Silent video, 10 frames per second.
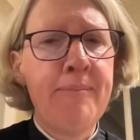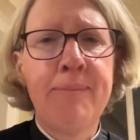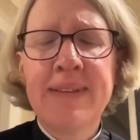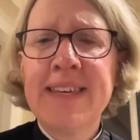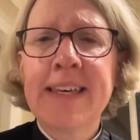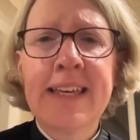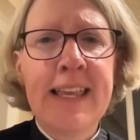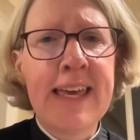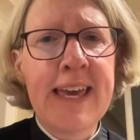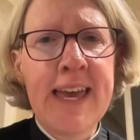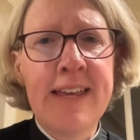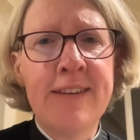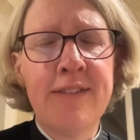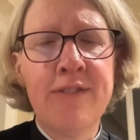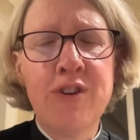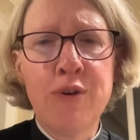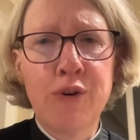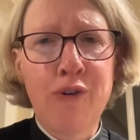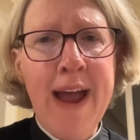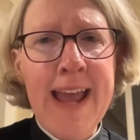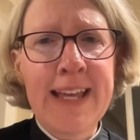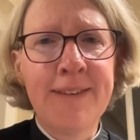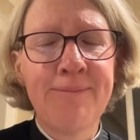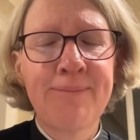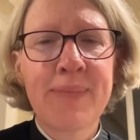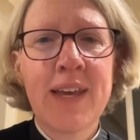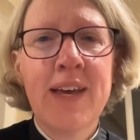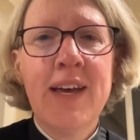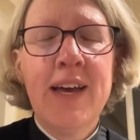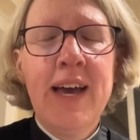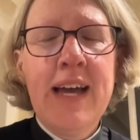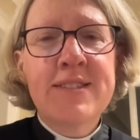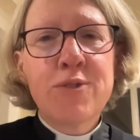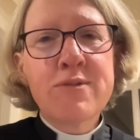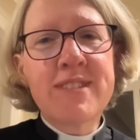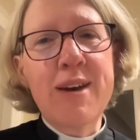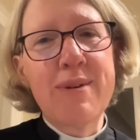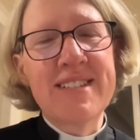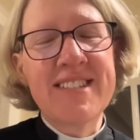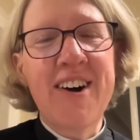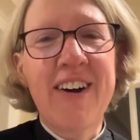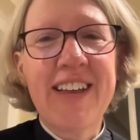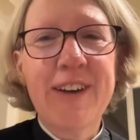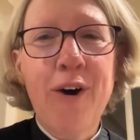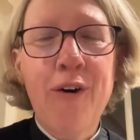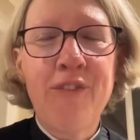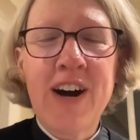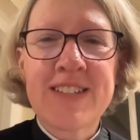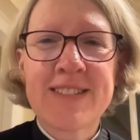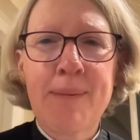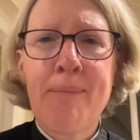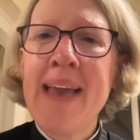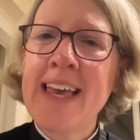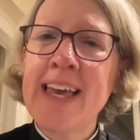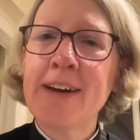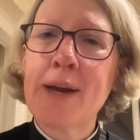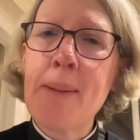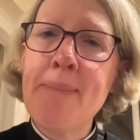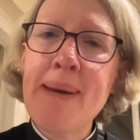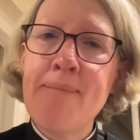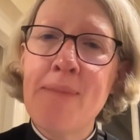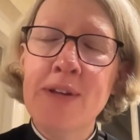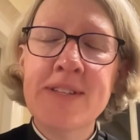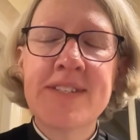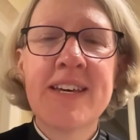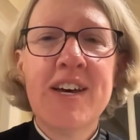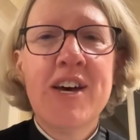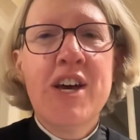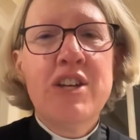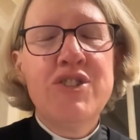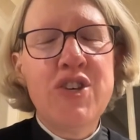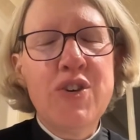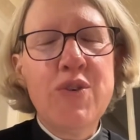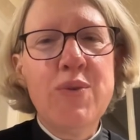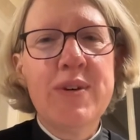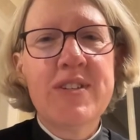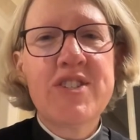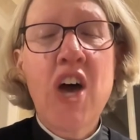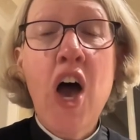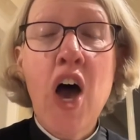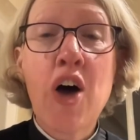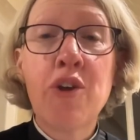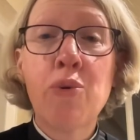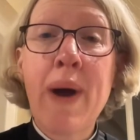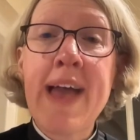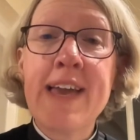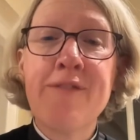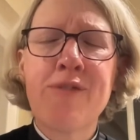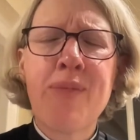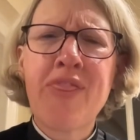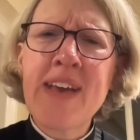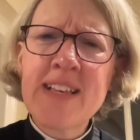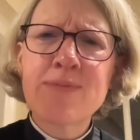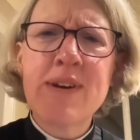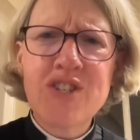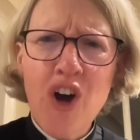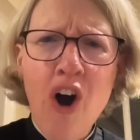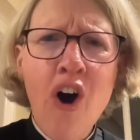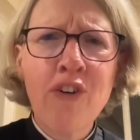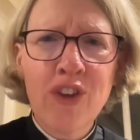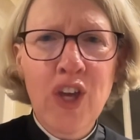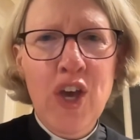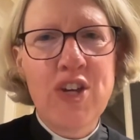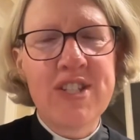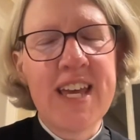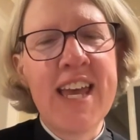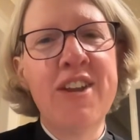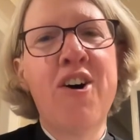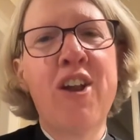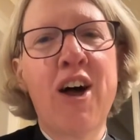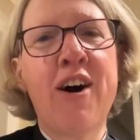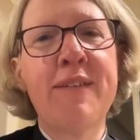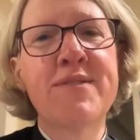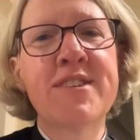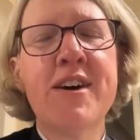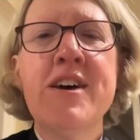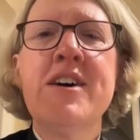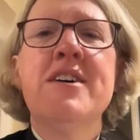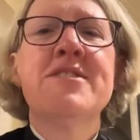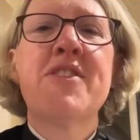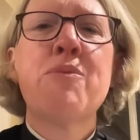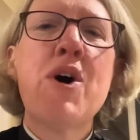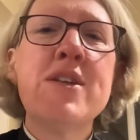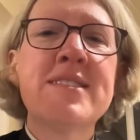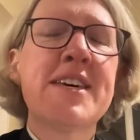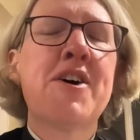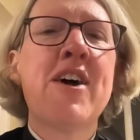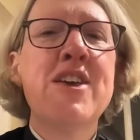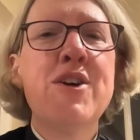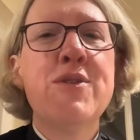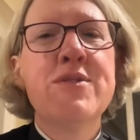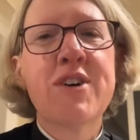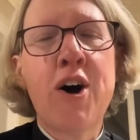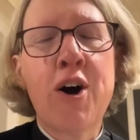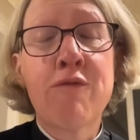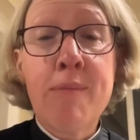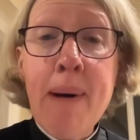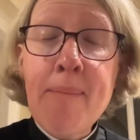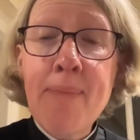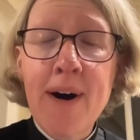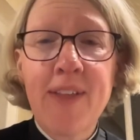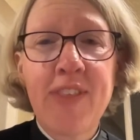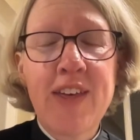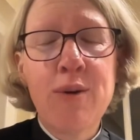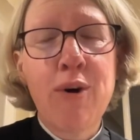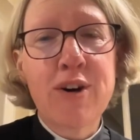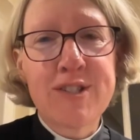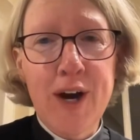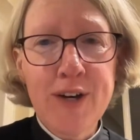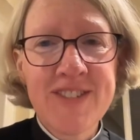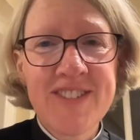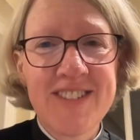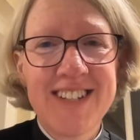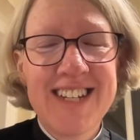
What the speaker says: particularly in Ukraine. It's also a sign of us making a commitment to turn away from things which aren't good in our lives. So the words that I use are, remember that you are dust,